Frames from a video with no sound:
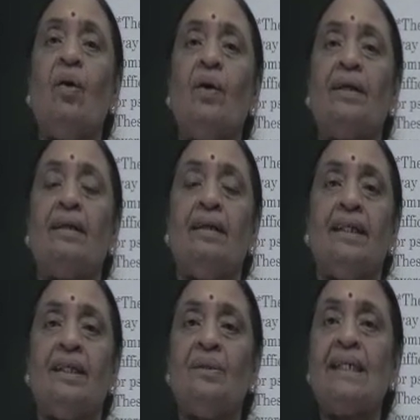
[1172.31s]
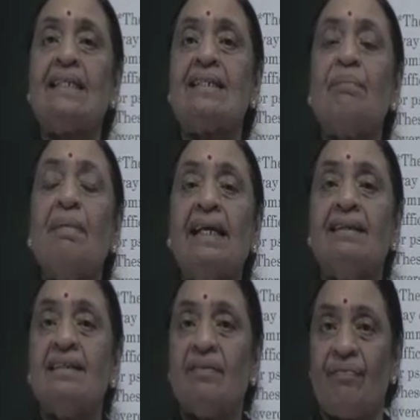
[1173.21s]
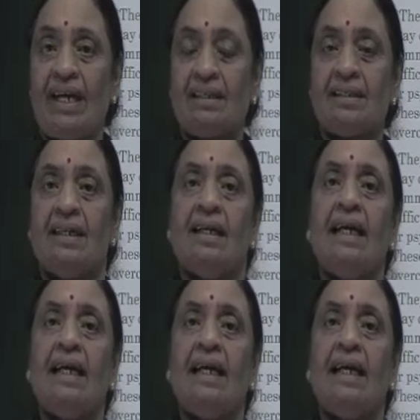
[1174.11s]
or it is a minor defect.